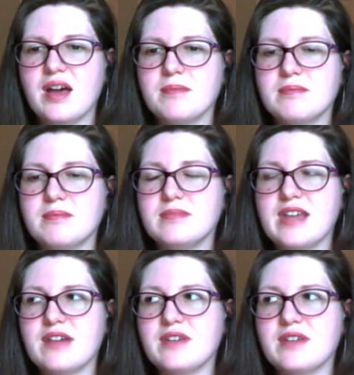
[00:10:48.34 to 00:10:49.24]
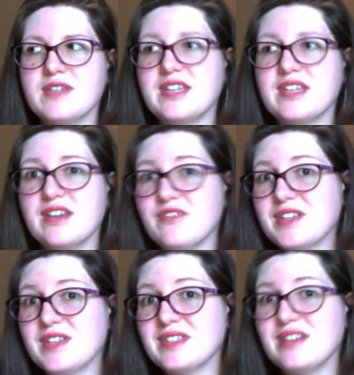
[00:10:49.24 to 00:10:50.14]
now if I tell you to fix it
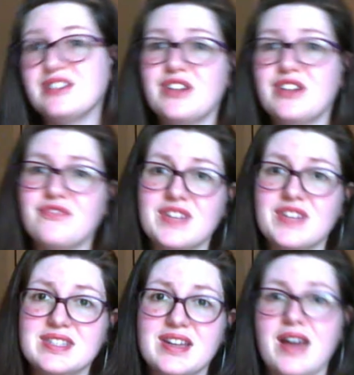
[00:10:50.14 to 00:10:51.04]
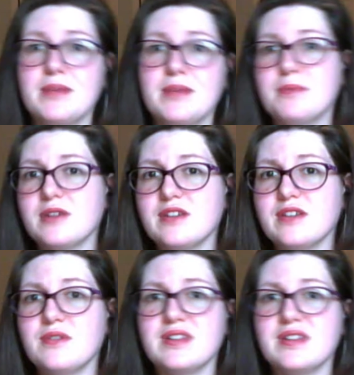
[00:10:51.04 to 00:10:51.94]
and you don't fix it, I'll be pretty annoyed
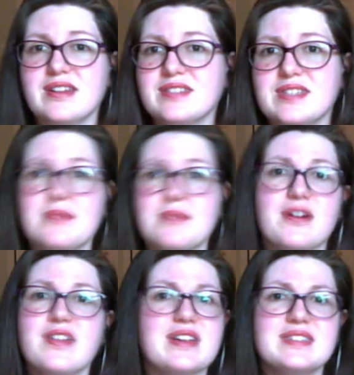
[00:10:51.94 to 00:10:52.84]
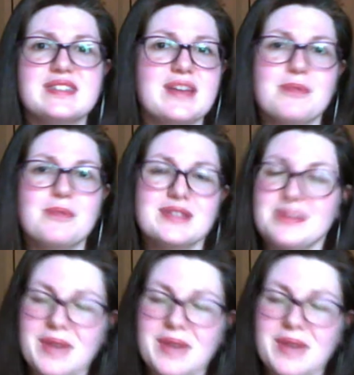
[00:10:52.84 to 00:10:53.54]
and I'll see where all I can take points away,